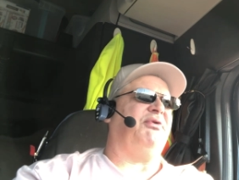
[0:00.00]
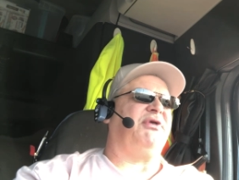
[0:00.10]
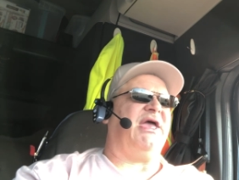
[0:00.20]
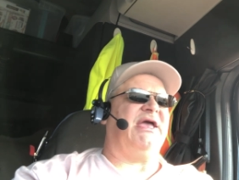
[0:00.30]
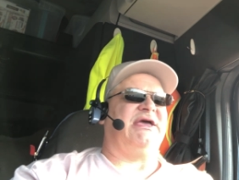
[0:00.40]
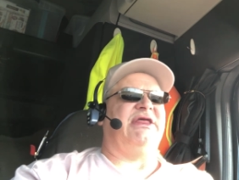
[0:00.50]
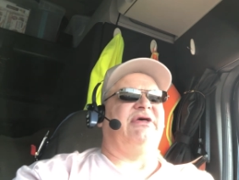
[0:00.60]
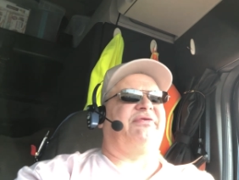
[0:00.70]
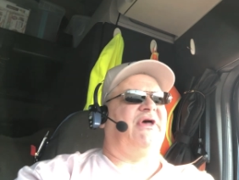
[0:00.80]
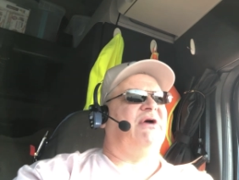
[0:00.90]
If you can't get it
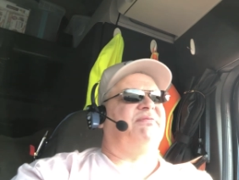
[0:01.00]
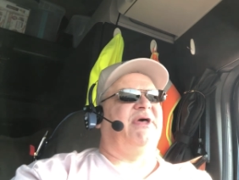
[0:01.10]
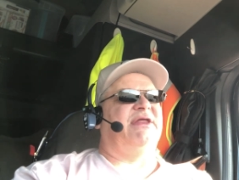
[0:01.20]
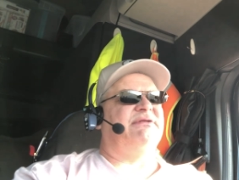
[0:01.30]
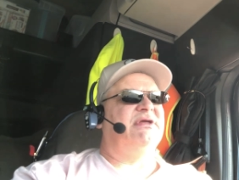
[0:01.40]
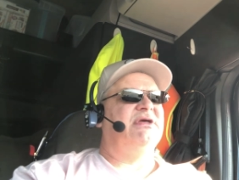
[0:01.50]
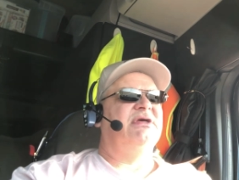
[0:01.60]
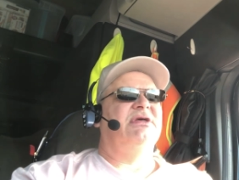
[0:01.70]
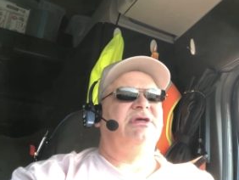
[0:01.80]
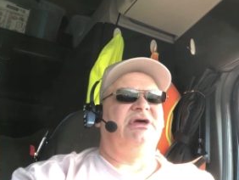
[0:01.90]
yourself, then,
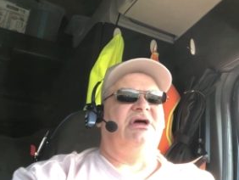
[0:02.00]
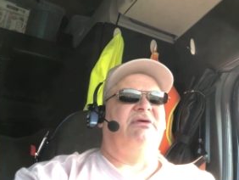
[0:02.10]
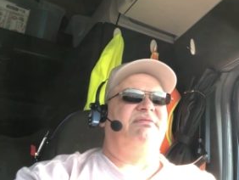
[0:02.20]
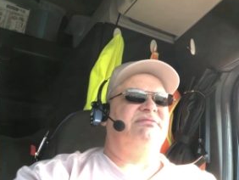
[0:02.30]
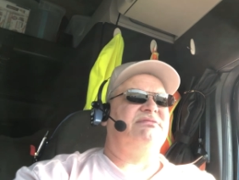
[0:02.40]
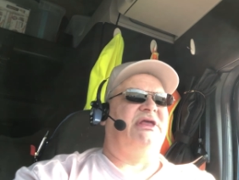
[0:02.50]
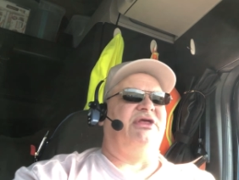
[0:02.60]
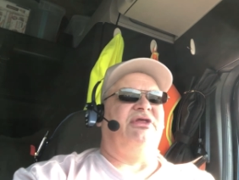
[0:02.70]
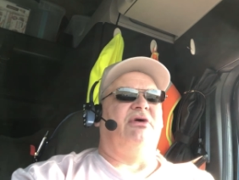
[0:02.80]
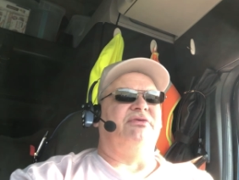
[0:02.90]
you know, then
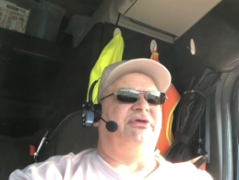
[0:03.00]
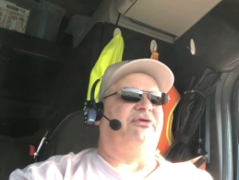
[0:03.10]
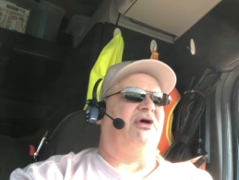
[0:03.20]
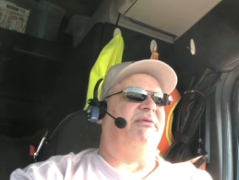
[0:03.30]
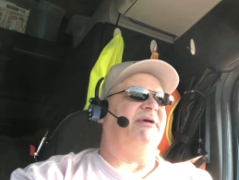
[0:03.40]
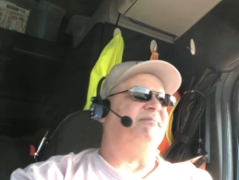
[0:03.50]
you don't deserve it.